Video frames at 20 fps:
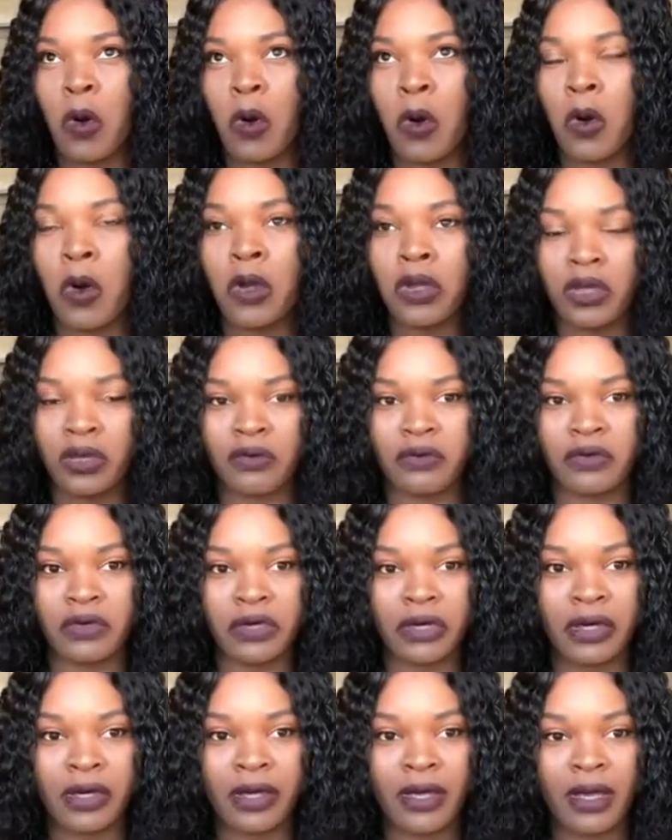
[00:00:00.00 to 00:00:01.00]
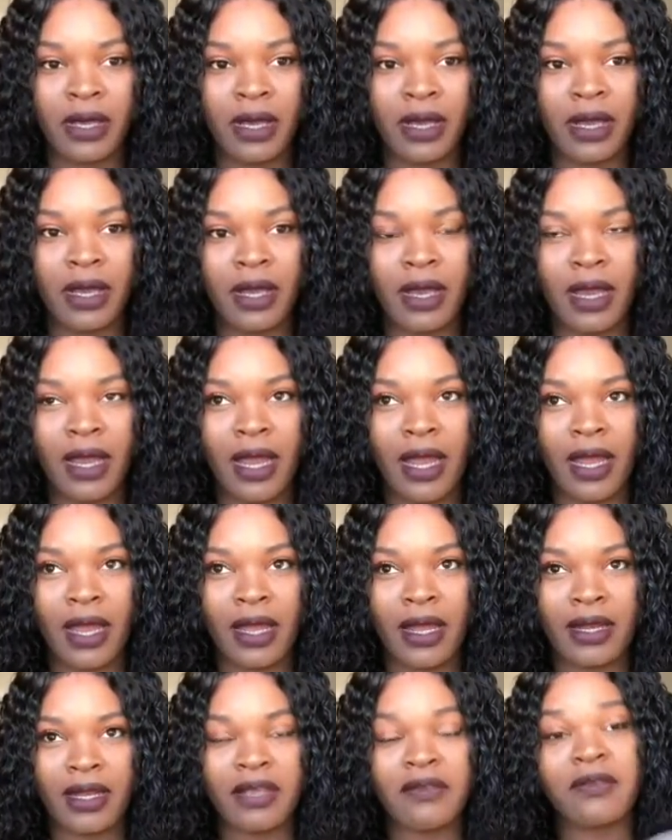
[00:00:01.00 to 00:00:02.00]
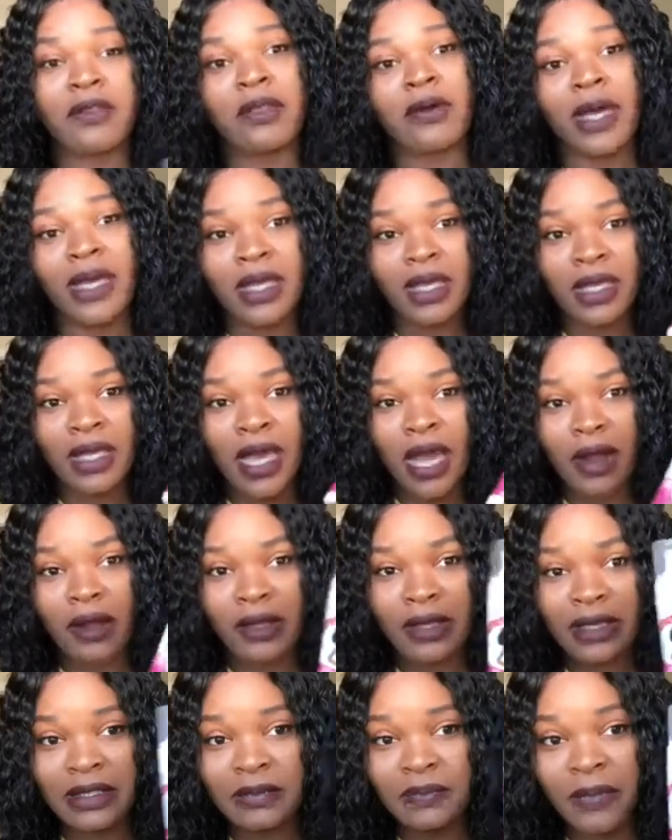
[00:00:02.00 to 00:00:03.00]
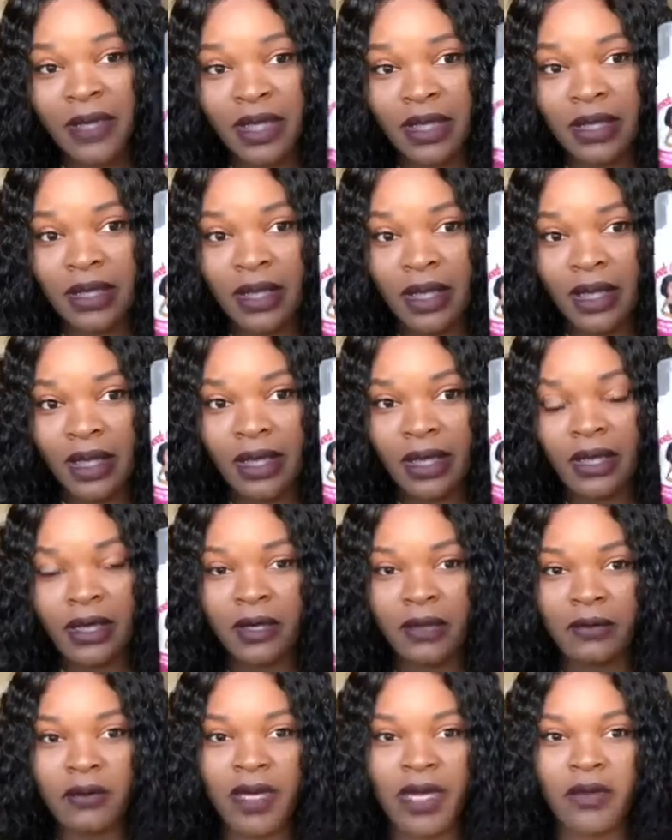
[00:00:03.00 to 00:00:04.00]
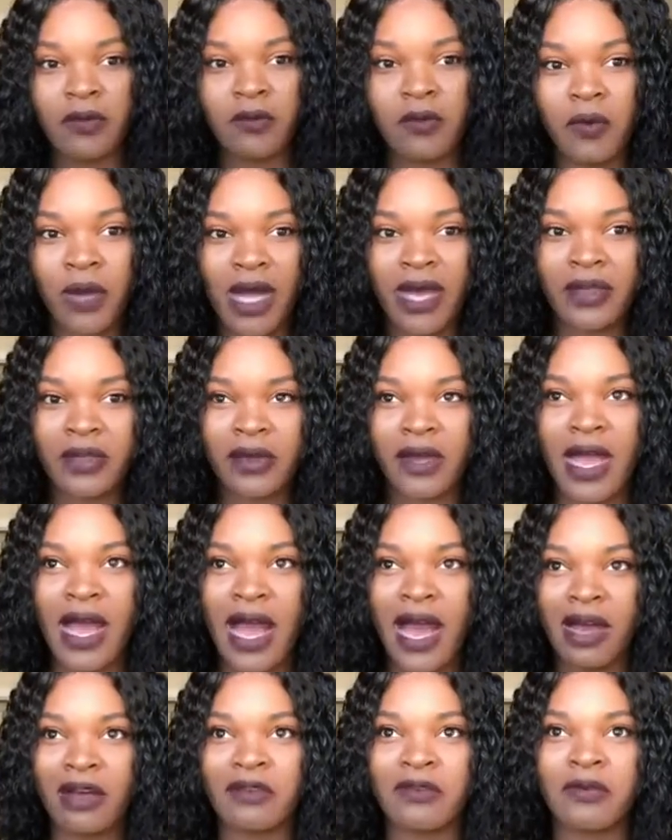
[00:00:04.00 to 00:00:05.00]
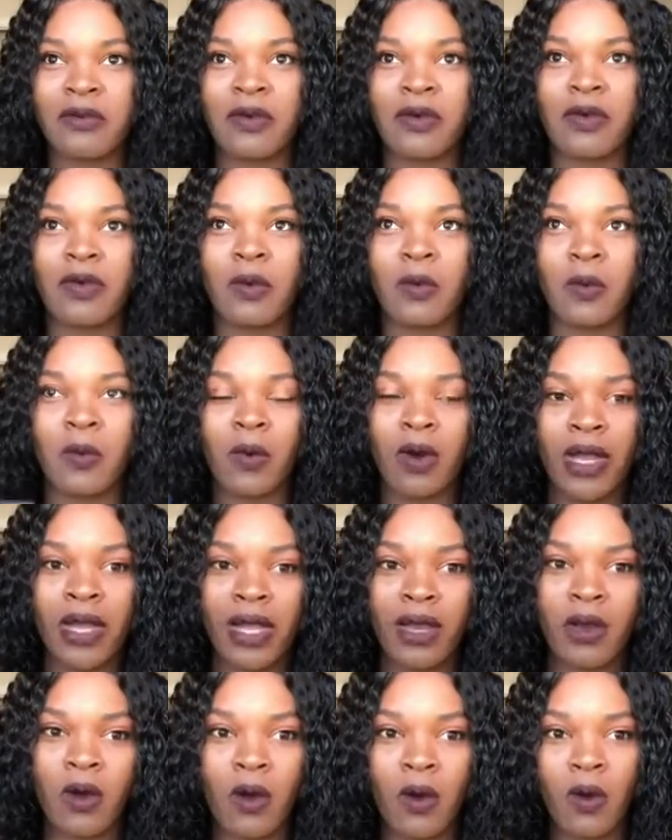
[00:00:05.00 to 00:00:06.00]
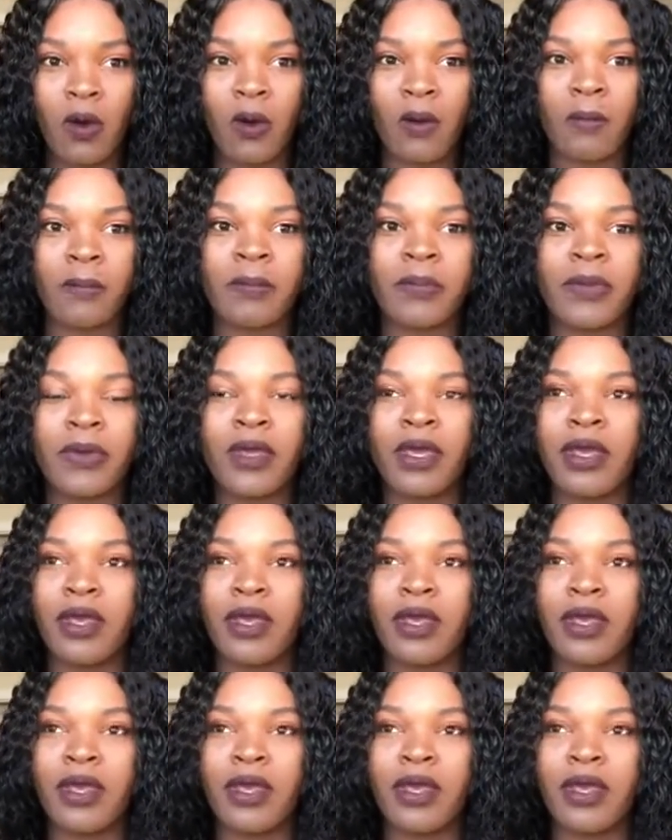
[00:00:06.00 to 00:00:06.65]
all over, and even though I can carry this big thing here, but I'd rather have one at home,